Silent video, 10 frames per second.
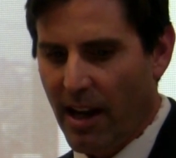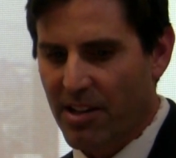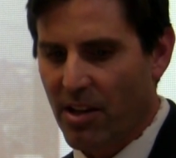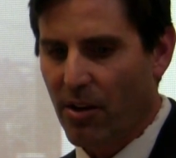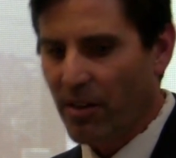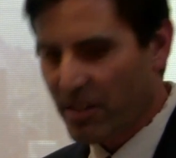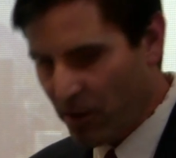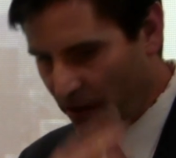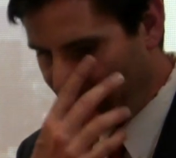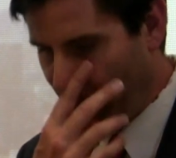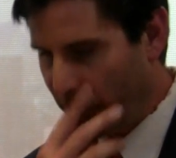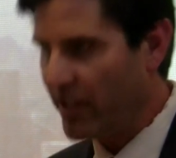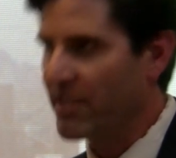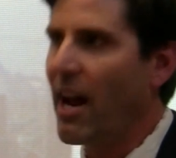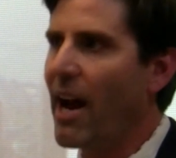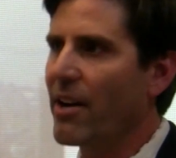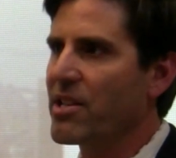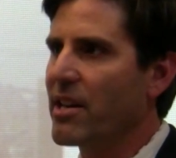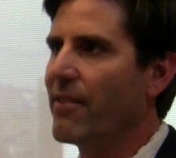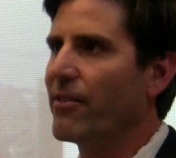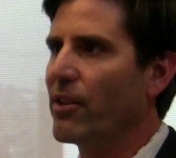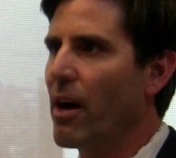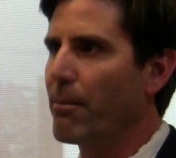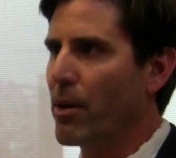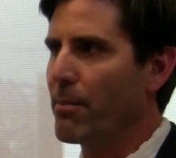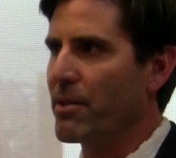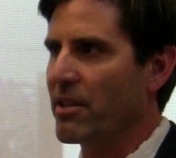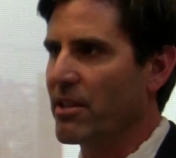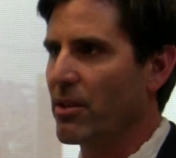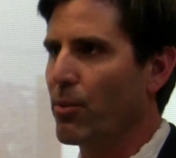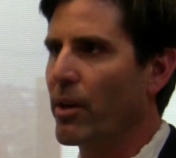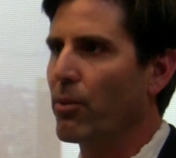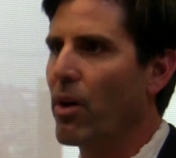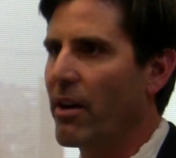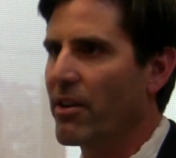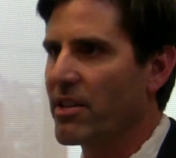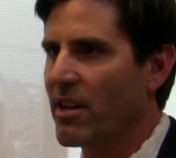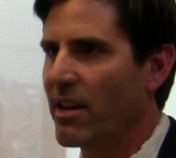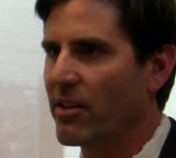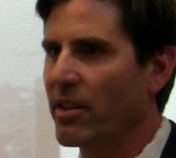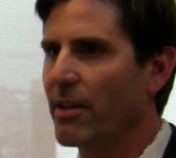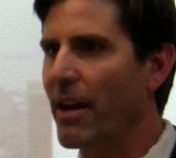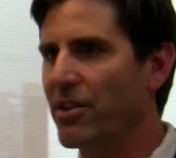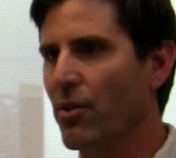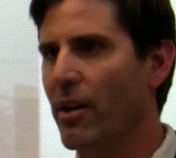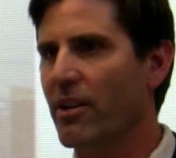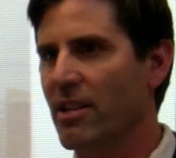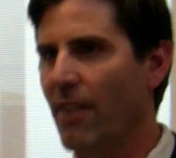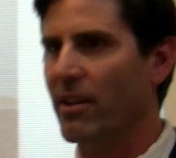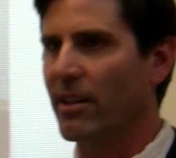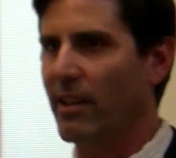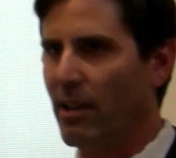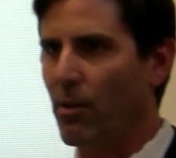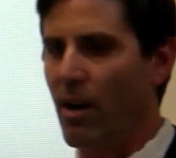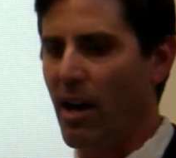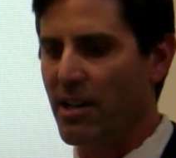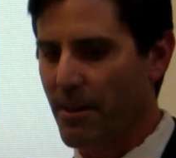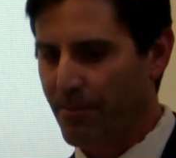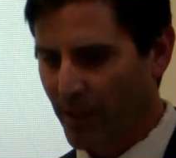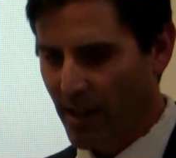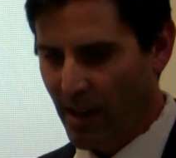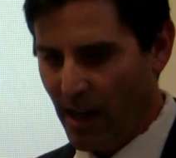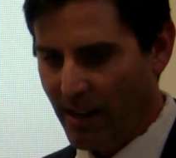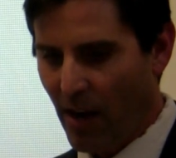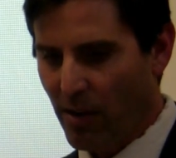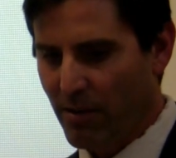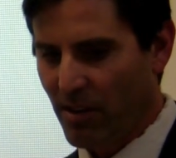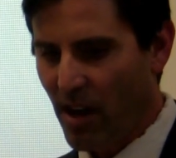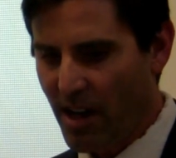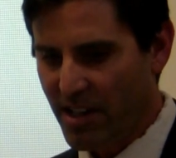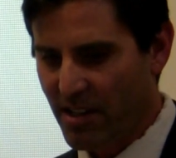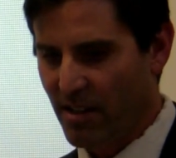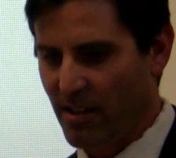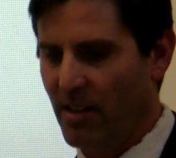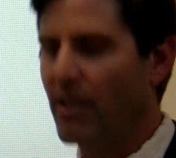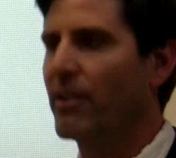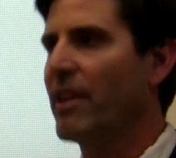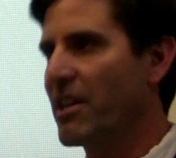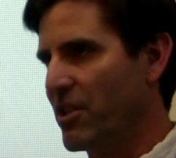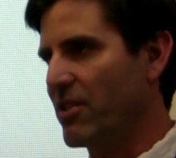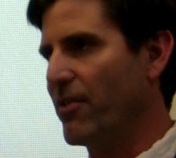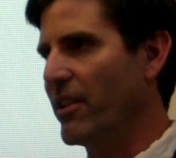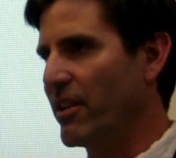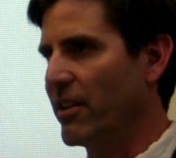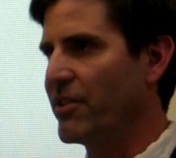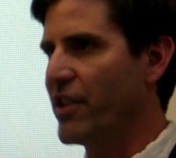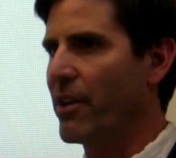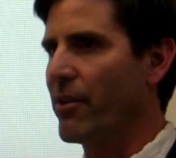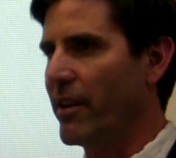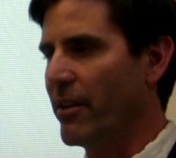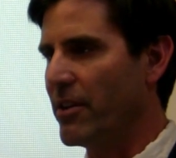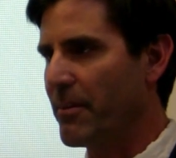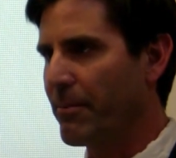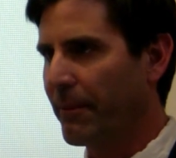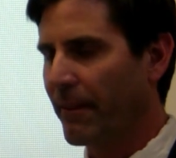And so to convert the entire state for all purposes to wind, water, and sun, you need about 270 gigawatts. And that would cost, that's just for the generators,